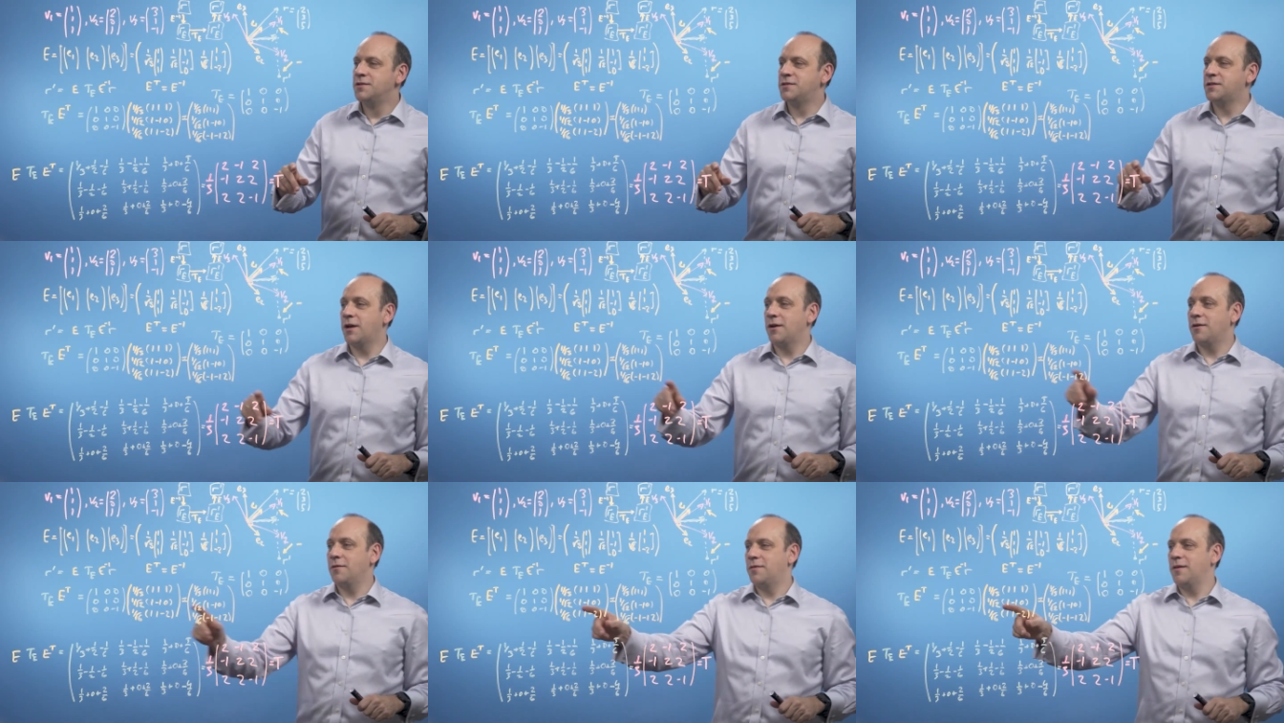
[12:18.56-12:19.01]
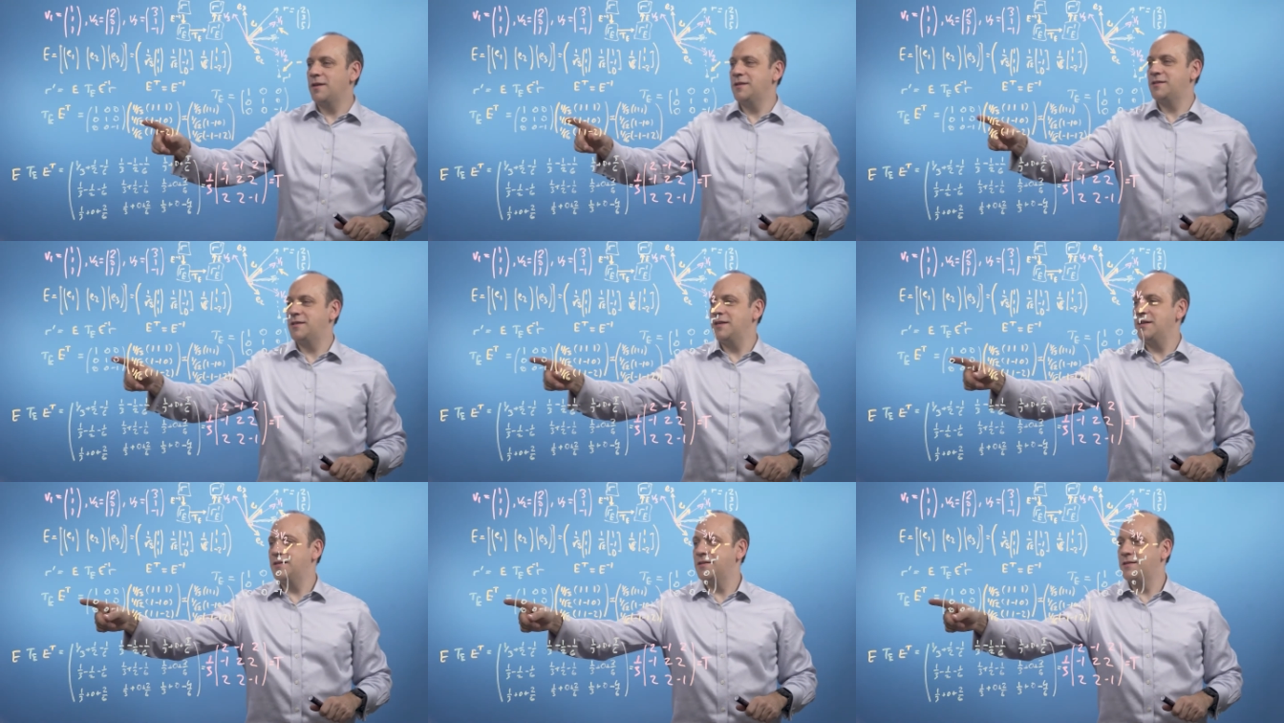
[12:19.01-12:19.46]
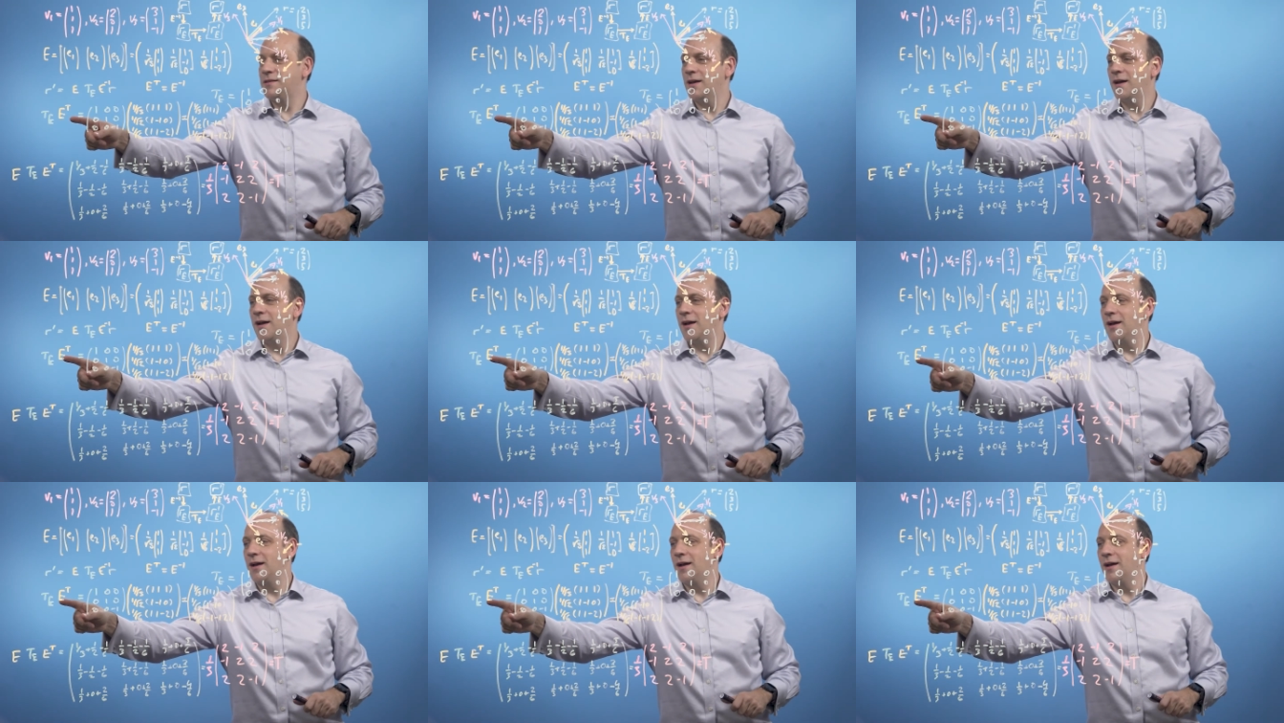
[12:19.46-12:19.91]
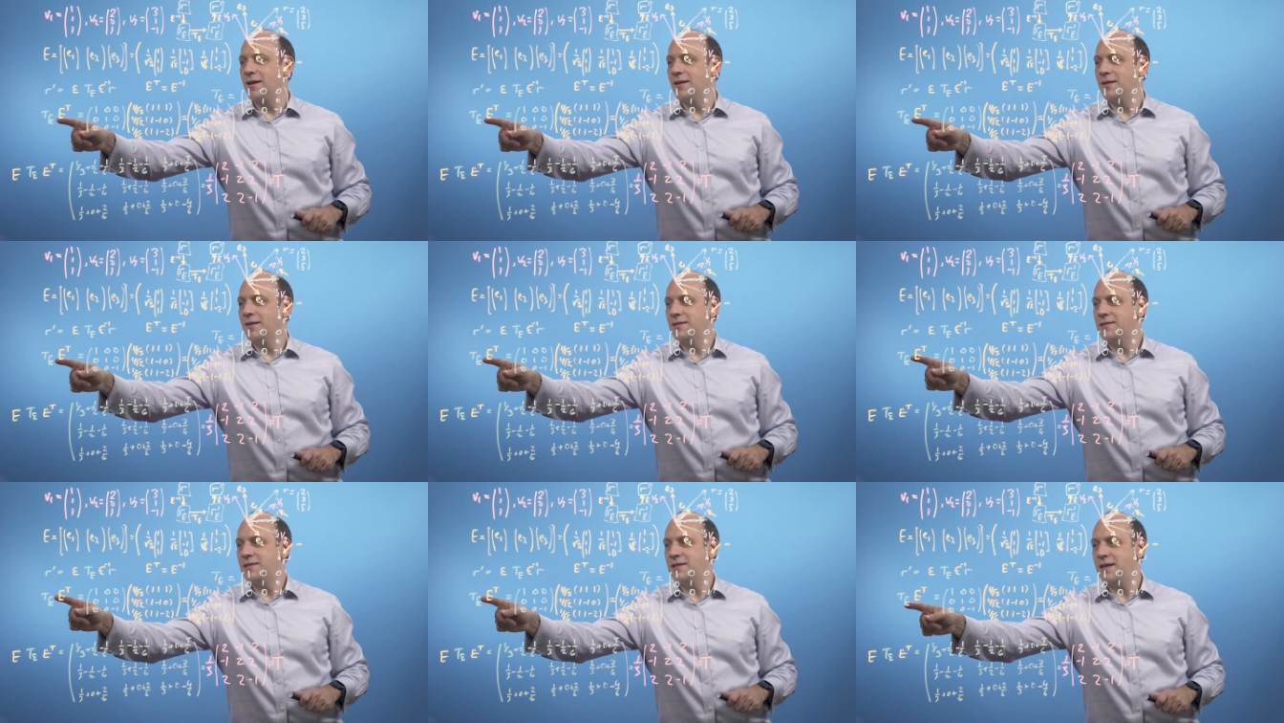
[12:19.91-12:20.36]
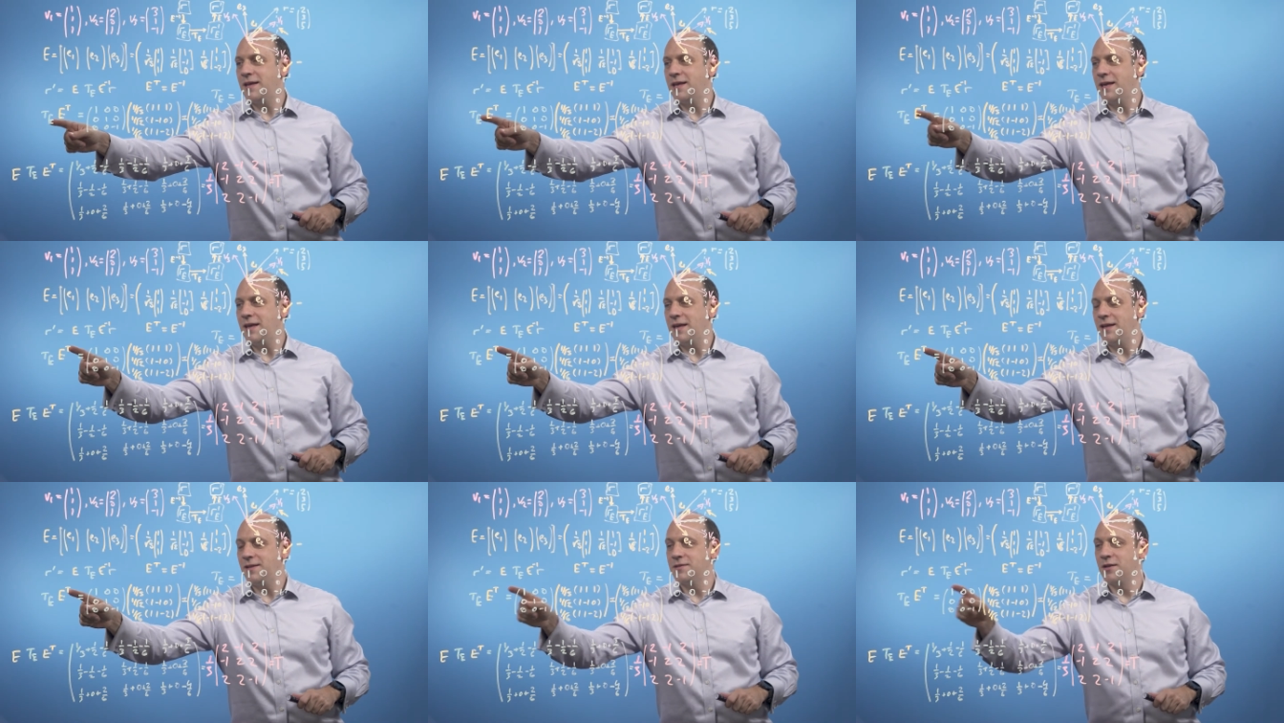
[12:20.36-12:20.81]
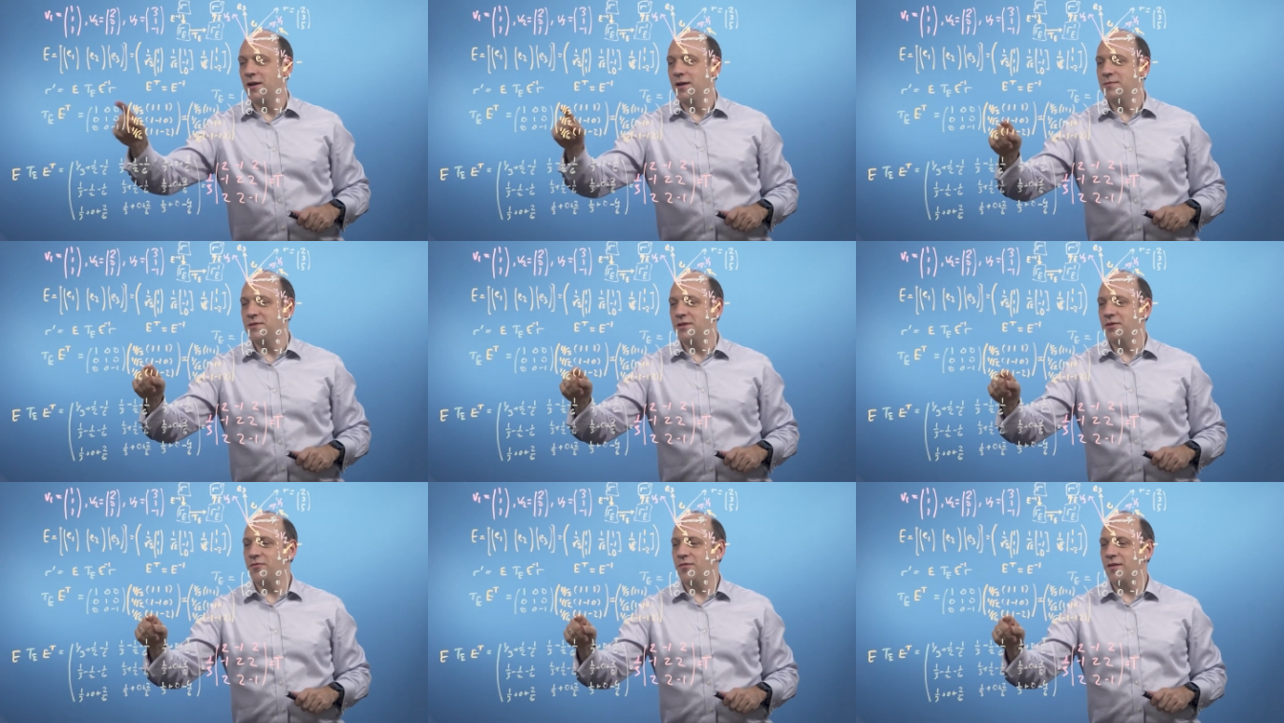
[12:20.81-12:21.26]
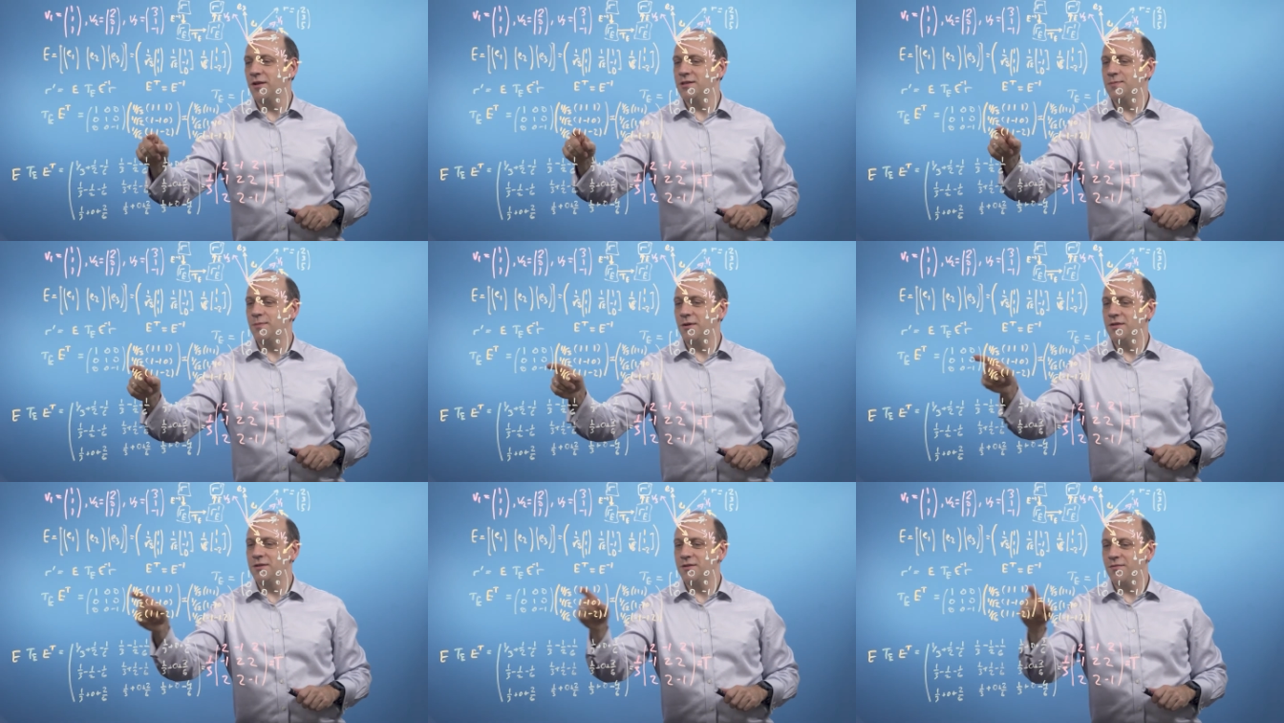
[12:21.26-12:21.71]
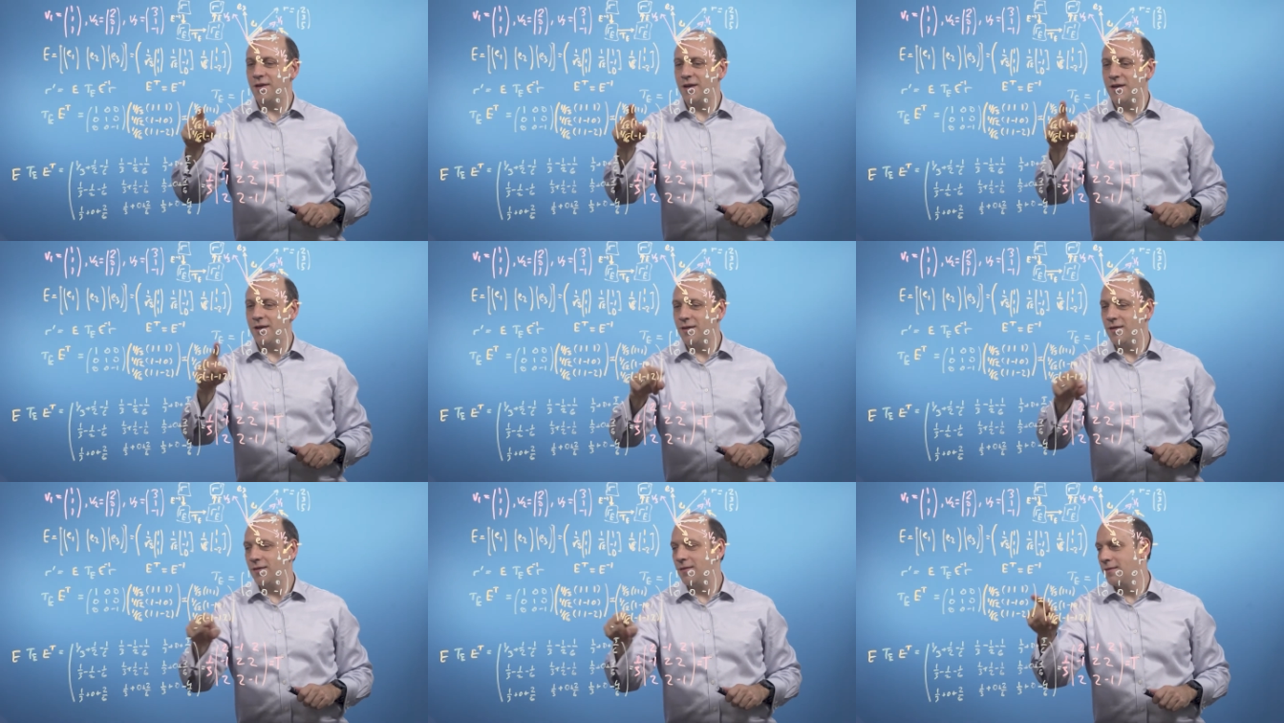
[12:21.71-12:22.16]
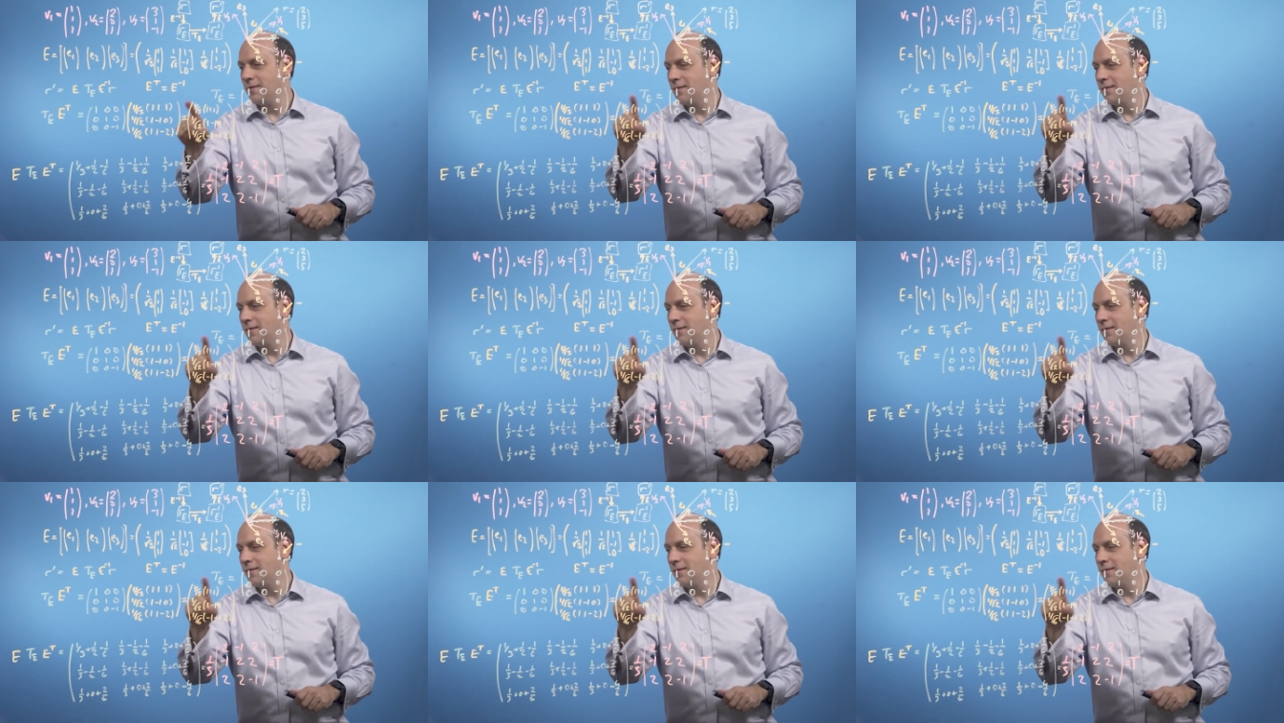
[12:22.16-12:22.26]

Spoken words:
So this is TE times the transpose of E.